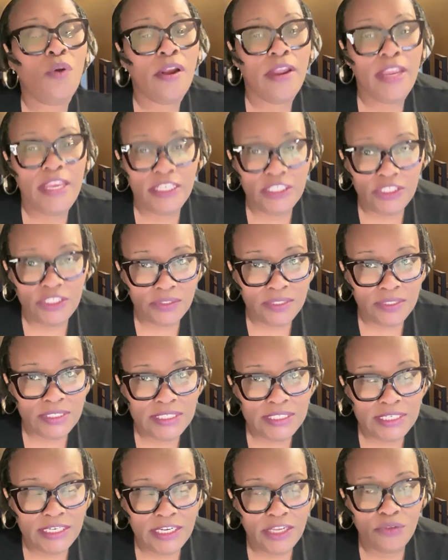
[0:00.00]
are
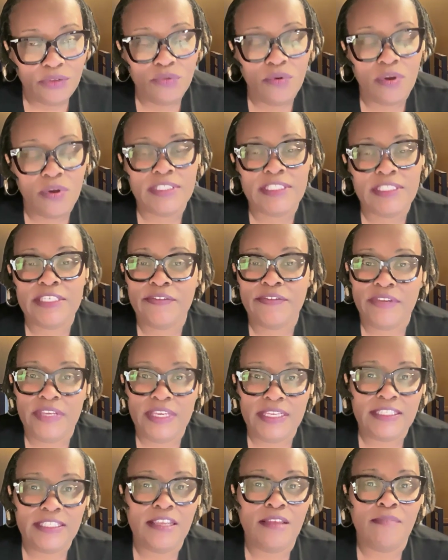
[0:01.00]
interested and who are
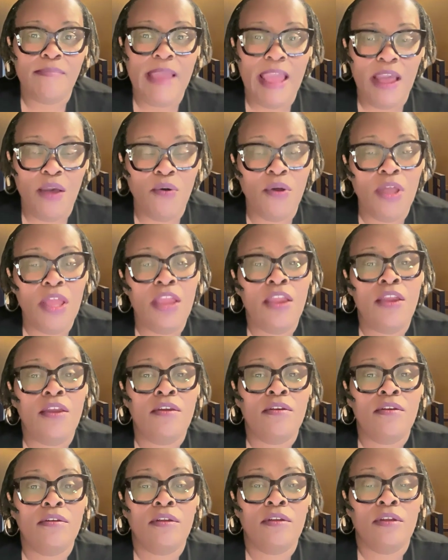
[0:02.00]
serious about
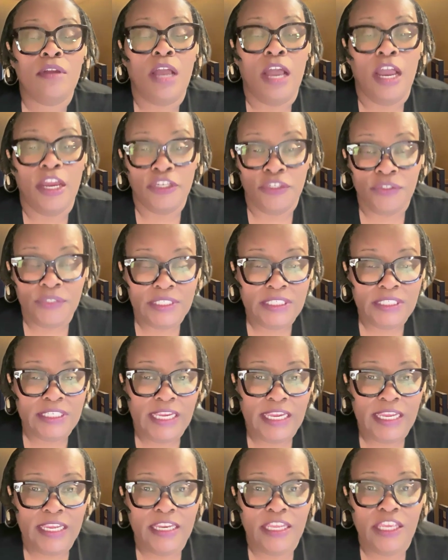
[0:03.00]

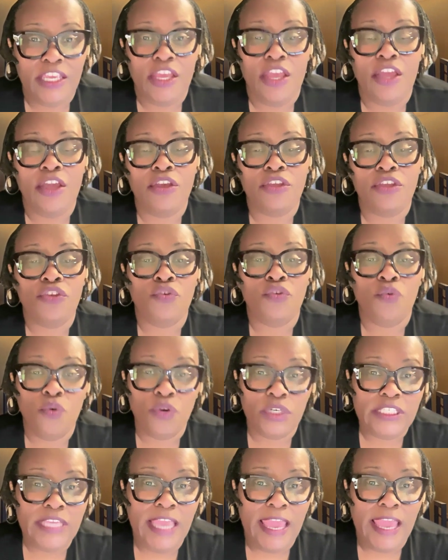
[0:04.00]
understanding
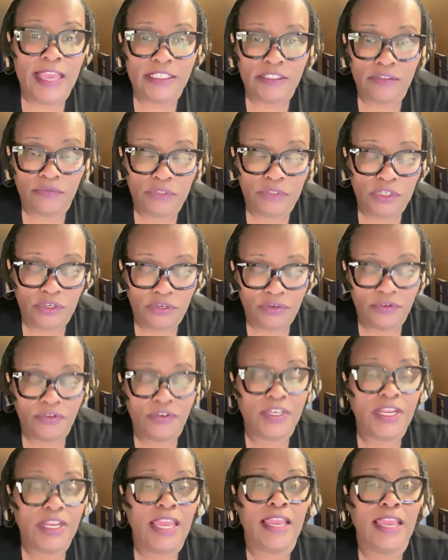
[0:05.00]
your tax
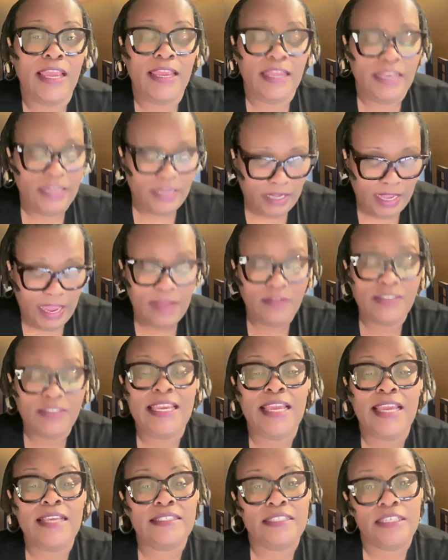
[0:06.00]
return and how
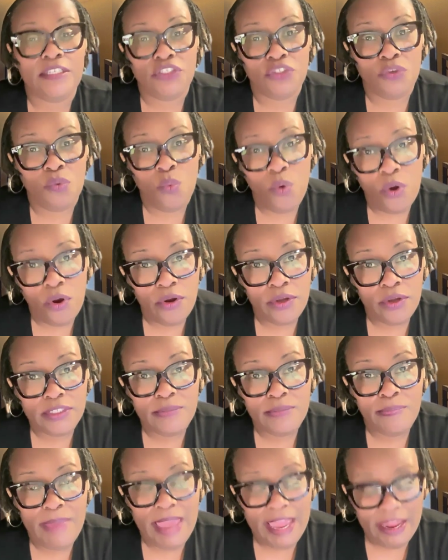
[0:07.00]
taxation
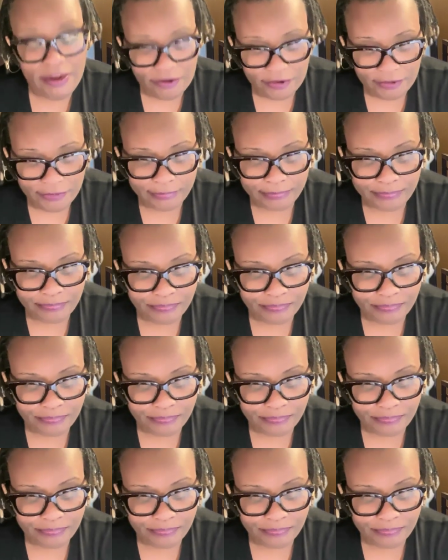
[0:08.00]
works better,